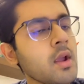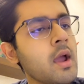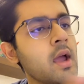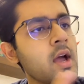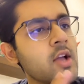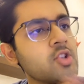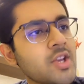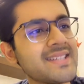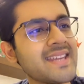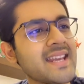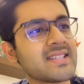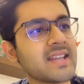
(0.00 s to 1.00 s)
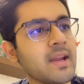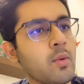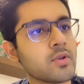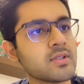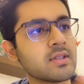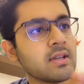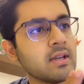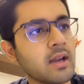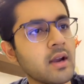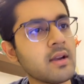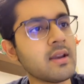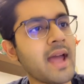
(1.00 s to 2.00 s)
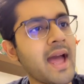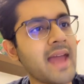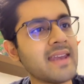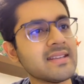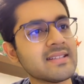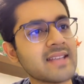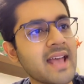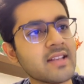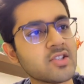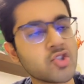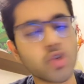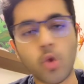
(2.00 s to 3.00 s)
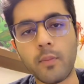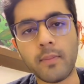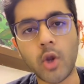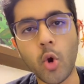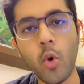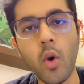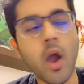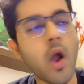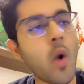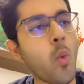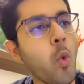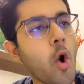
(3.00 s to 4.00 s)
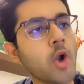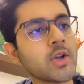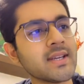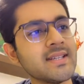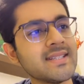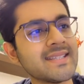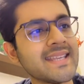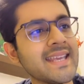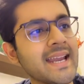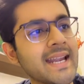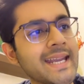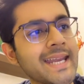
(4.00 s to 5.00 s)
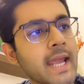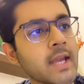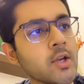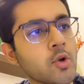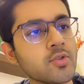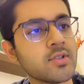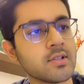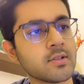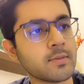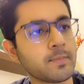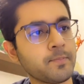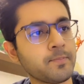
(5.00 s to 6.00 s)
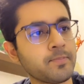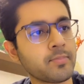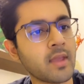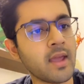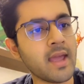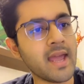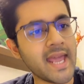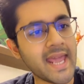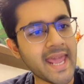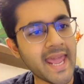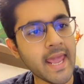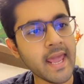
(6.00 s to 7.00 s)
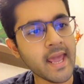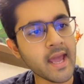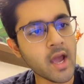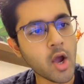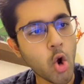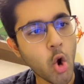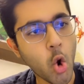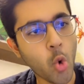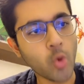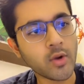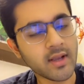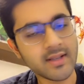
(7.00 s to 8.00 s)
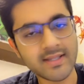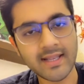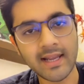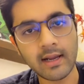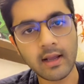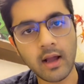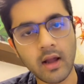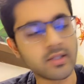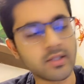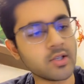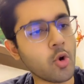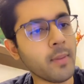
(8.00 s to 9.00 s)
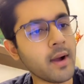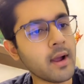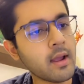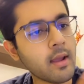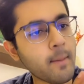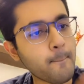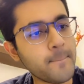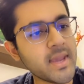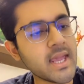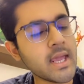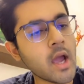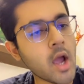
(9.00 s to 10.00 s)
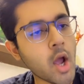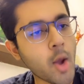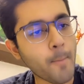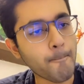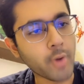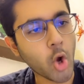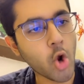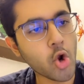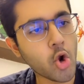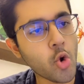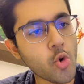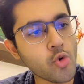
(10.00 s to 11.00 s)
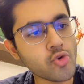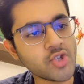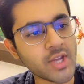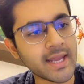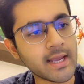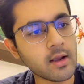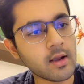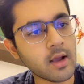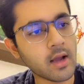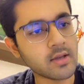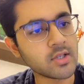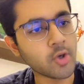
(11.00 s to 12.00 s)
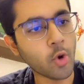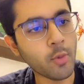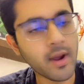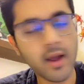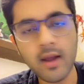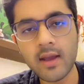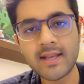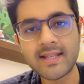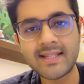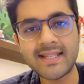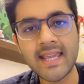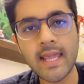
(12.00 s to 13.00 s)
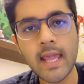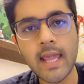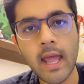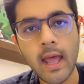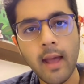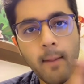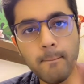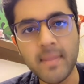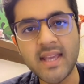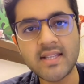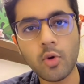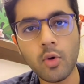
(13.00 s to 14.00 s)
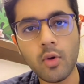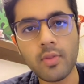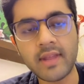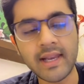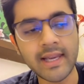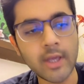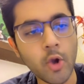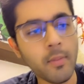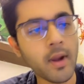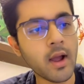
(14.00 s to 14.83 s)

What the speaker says: Chest x-ray was done and is as shown below. What is the diagnosis? A. Oat cell carcinoma. B. Bronchogenic carcinoma. C. Mesothelioma.